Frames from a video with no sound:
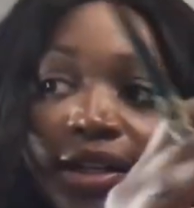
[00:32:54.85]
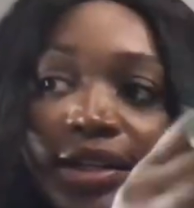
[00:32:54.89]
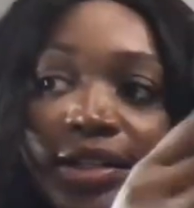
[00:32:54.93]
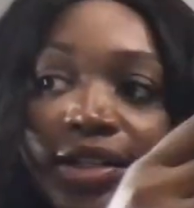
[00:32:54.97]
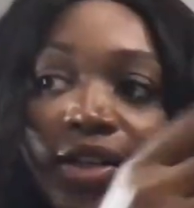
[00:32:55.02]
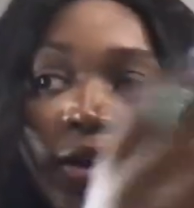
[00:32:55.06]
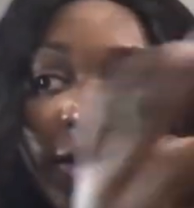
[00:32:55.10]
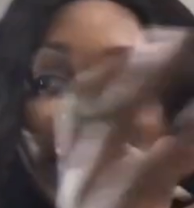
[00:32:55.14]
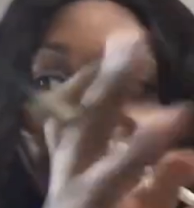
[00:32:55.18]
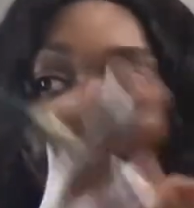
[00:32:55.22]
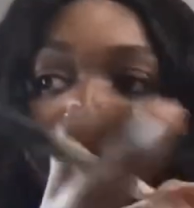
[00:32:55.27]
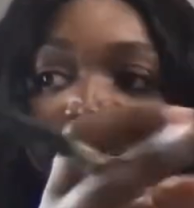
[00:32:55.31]

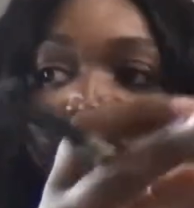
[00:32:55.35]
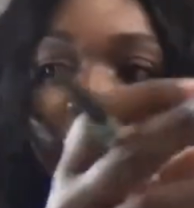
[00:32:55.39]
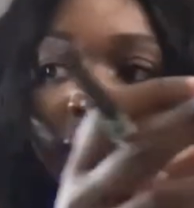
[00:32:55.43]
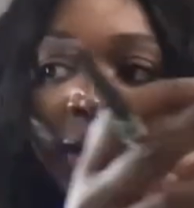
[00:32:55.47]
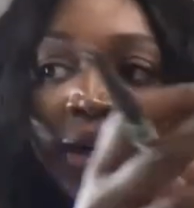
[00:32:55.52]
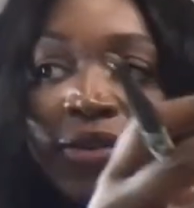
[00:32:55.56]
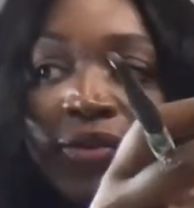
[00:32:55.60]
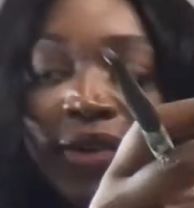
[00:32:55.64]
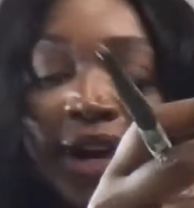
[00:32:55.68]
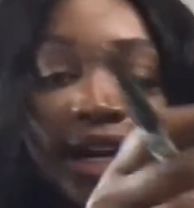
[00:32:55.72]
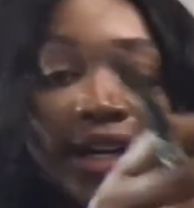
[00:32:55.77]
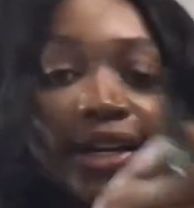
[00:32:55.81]
So it's
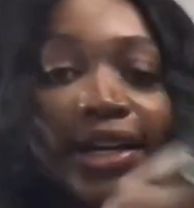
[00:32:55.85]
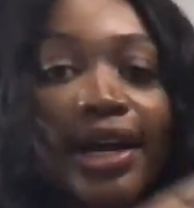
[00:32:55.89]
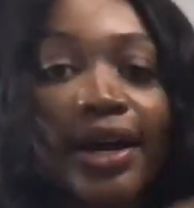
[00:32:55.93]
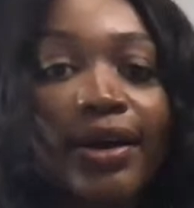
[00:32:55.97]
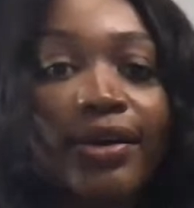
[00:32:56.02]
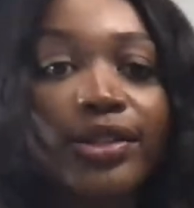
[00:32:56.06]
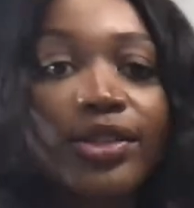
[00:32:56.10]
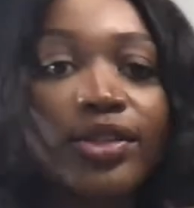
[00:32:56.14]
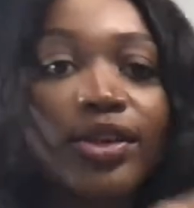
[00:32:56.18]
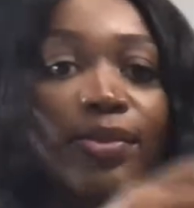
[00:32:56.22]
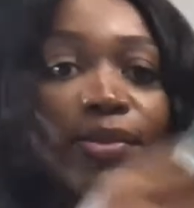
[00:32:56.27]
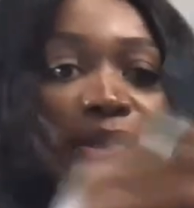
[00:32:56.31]
mirrored right
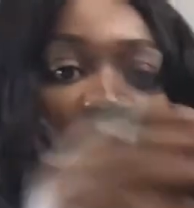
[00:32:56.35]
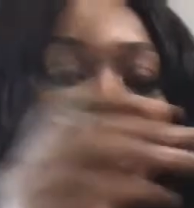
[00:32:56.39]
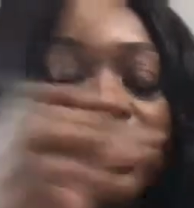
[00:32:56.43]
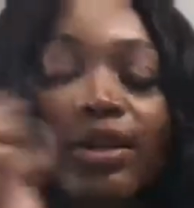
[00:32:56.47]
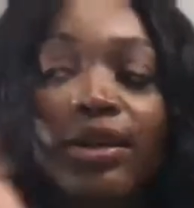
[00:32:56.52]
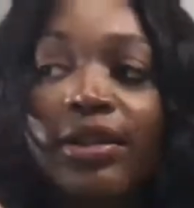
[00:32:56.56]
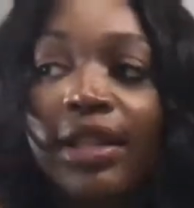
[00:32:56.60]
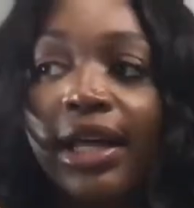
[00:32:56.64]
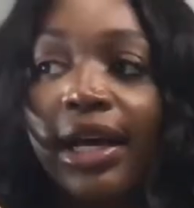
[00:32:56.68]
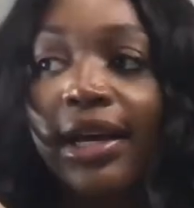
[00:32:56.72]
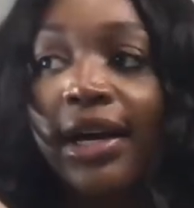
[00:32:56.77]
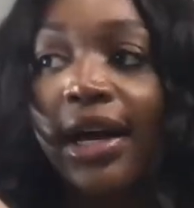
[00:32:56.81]
now. So it may
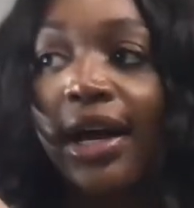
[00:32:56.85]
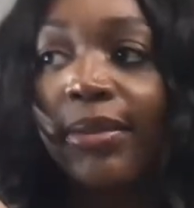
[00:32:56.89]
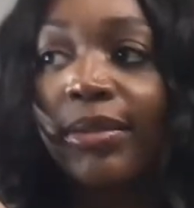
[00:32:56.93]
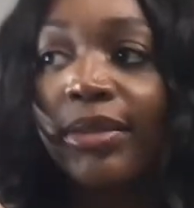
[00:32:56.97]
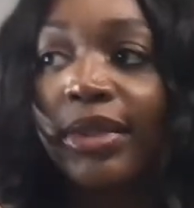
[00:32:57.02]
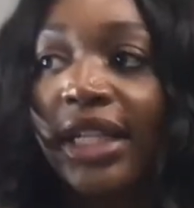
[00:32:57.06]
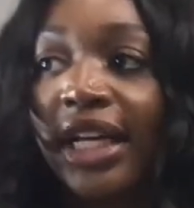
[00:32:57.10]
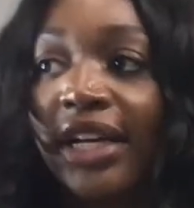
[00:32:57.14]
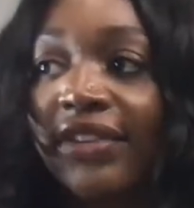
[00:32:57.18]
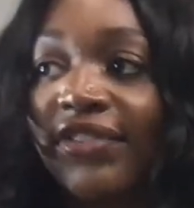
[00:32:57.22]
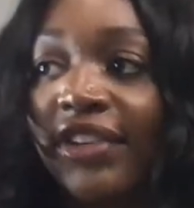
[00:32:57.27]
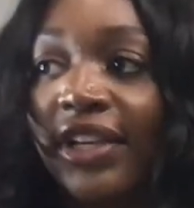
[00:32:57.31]
look like
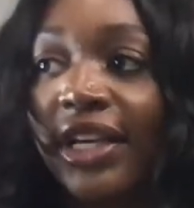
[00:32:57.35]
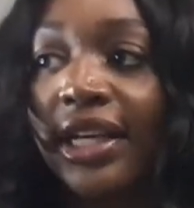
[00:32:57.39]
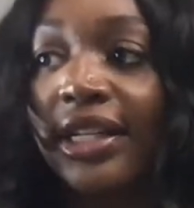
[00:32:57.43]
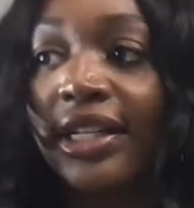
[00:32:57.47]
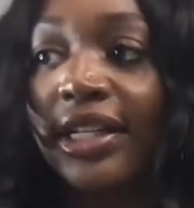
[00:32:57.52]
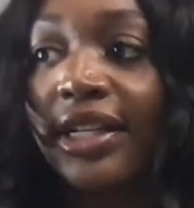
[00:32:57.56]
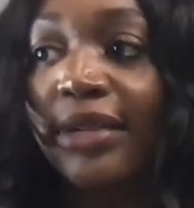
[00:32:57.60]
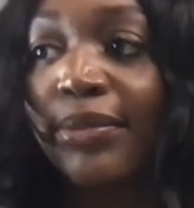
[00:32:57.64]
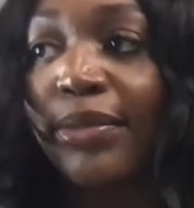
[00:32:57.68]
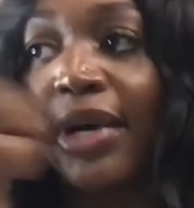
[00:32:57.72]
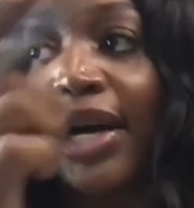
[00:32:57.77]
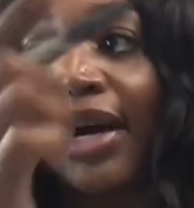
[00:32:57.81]
I'm left
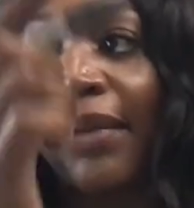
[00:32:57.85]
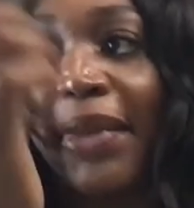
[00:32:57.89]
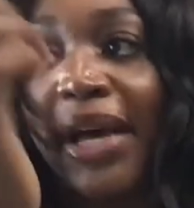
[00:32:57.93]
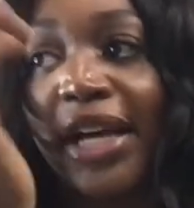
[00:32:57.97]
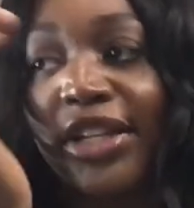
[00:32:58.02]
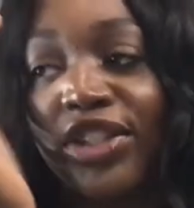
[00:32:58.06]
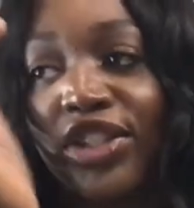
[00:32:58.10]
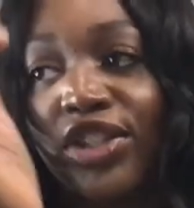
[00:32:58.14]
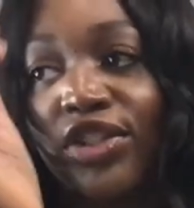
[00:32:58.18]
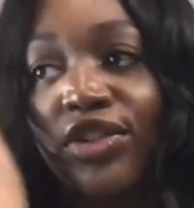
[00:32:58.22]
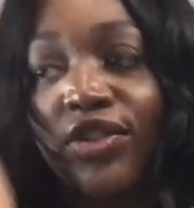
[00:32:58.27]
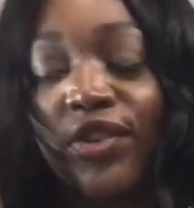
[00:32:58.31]
handed, but I'm
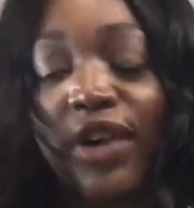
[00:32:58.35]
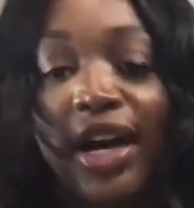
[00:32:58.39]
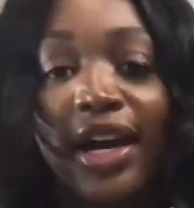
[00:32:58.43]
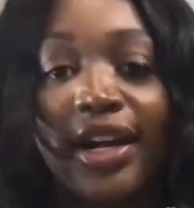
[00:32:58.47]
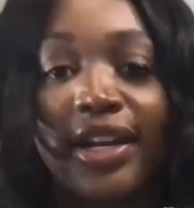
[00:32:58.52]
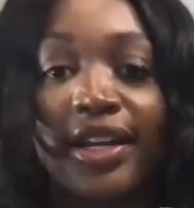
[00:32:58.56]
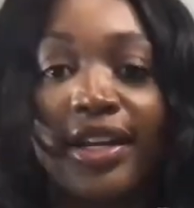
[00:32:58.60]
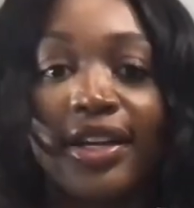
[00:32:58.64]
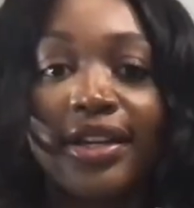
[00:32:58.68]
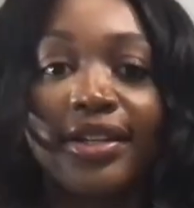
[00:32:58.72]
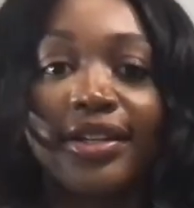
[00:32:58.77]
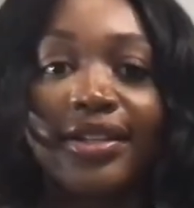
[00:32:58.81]
actually a
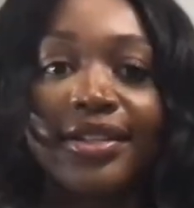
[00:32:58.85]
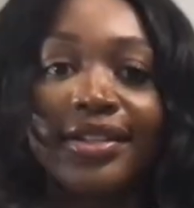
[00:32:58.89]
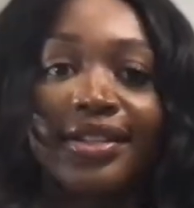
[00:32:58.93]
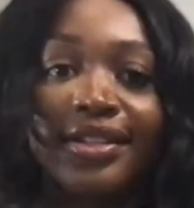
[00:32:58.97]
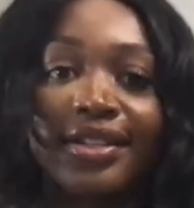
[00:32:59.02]
righty.